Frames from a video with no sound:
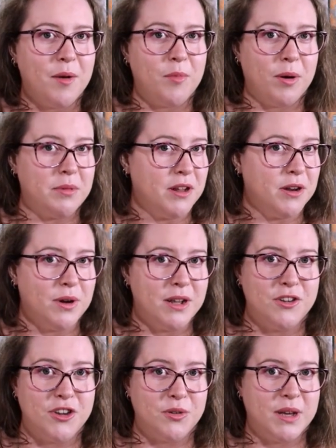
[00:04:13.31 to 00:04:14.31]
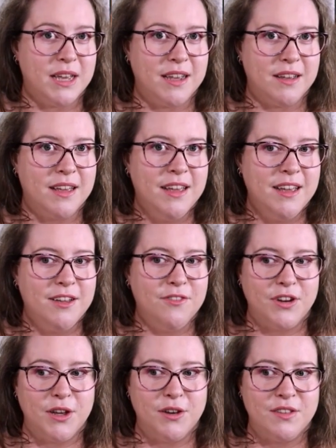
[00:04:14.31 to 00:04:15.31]
I'm probably the only one doing
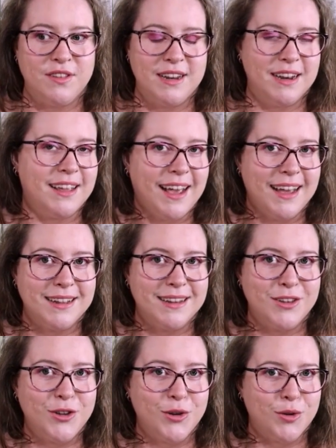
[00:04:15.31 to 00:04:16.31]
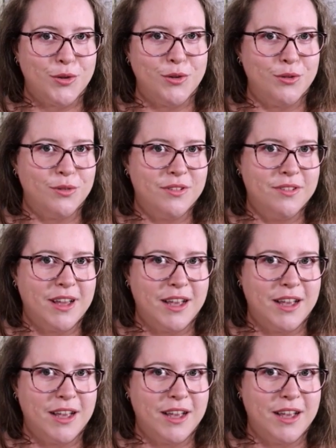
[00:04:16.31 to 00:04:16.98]
videos dedicated to